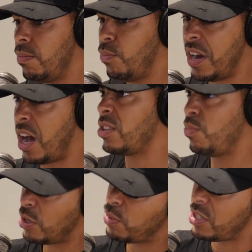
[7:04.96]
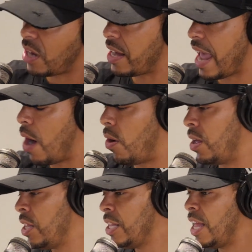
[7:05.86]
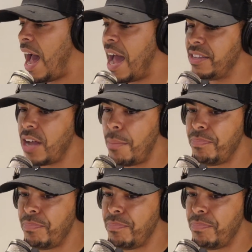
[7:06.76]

with us, which was slightly outer. And